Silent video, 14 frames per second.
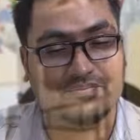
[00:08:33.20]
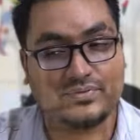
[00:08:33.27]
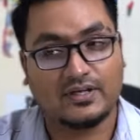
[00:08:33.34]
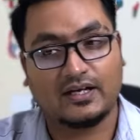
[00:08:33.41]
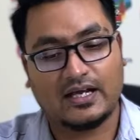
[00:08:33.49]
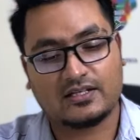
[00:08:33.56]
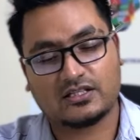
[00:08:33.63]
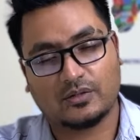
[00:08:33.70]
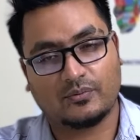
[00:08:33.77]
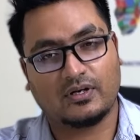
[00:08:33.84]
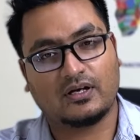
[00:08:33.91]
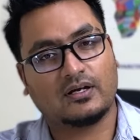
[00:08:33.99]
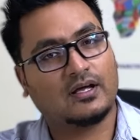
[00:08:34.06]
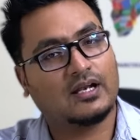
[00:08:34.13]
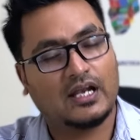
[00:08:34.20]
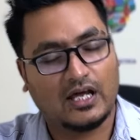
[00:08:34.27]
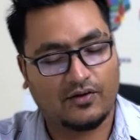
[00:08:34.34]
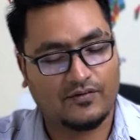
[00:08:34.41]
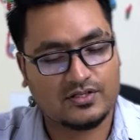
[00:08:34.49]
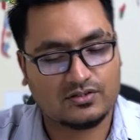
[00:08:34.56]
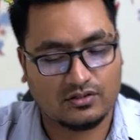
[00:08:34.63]
feel like Tamil
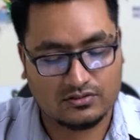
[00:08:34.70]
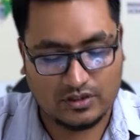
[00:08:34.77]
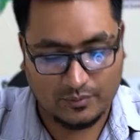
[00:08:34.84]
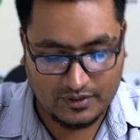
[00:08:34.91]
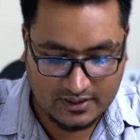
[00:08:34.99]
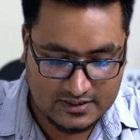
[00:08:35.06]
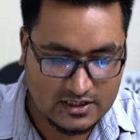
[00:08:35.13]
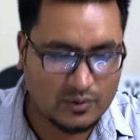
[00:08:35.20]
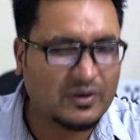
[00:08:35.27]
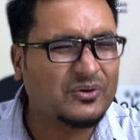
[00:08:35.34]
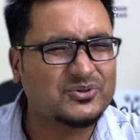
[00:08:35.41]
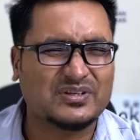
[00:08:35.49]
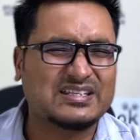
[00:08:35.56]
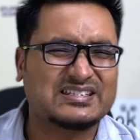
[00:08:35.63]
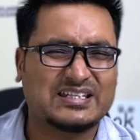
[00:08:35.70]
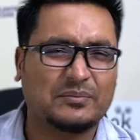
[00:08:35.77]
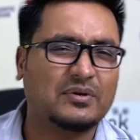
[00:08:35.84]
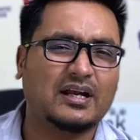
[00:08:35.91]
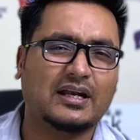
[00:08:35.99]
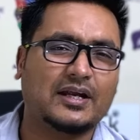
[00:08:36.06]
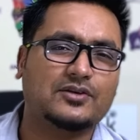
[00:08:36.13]
language or Tamil culture. Because
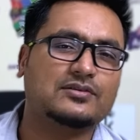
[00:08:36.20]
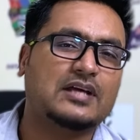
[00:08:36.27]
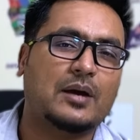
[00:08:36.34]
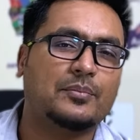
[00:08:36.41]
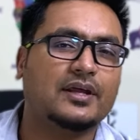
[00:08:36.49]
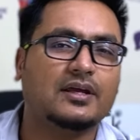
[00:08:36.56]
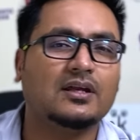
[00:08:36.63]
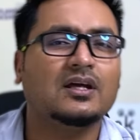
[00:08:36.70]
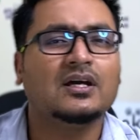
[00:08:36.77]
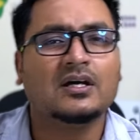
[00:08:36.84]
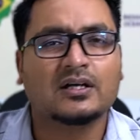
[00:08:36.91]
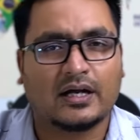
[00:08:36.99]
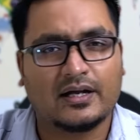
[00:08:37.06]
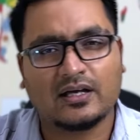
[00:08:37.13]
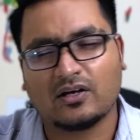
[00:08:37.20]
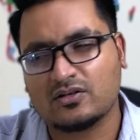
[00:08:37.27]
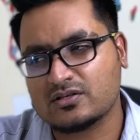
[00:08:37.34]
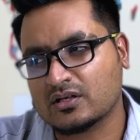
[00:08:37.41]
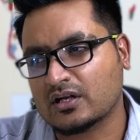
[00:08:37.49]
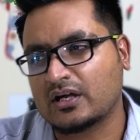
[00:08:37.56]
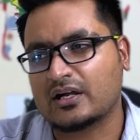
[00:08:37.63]
similarly, it is happening in
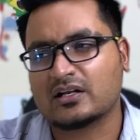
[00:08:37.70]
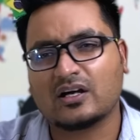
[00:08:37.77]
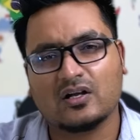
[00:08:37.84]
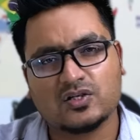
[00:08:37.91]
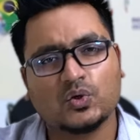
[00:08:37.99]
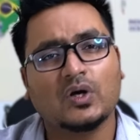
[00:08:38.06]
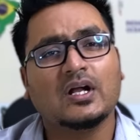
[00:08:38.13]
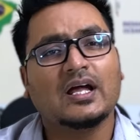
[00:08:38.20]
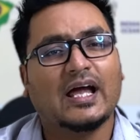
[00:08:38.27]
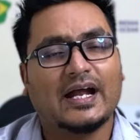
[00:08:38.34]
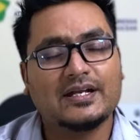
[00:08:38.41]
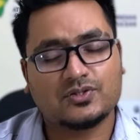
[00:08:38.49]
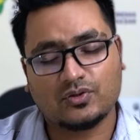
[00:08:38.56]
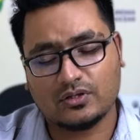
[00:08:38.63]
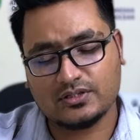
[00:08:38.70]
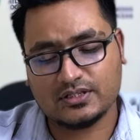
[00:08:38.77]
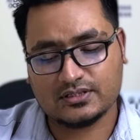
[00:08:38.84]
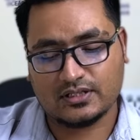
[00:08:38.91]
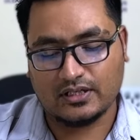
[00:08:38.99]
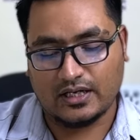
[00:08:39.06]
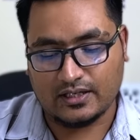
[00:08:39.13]
Karnataka also. And it's not
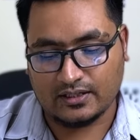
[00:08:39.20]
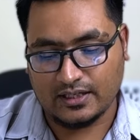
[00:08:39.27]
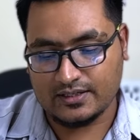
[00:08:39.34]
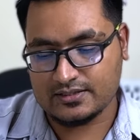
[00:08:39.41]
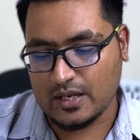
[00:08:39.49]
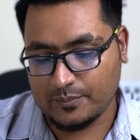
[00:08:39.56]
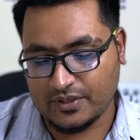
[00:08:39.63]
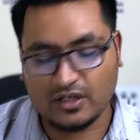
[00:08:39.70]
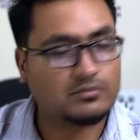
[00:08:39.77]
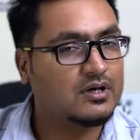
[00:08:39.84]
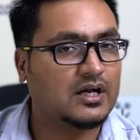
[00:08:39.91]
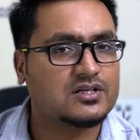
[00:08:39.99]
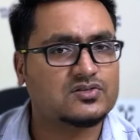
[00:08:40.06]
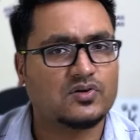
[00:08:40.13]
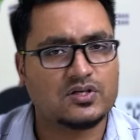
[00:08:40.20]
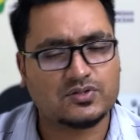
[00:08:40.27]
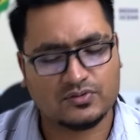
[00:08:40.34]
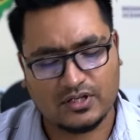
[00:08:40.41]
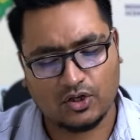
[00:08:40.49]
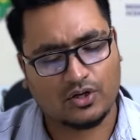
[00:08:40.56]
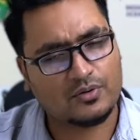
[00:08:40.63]
just Karnataka, it is happening in Maharashtra also.
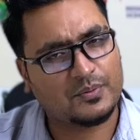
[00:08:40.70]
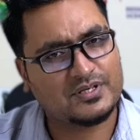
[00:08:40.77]
There are a lot of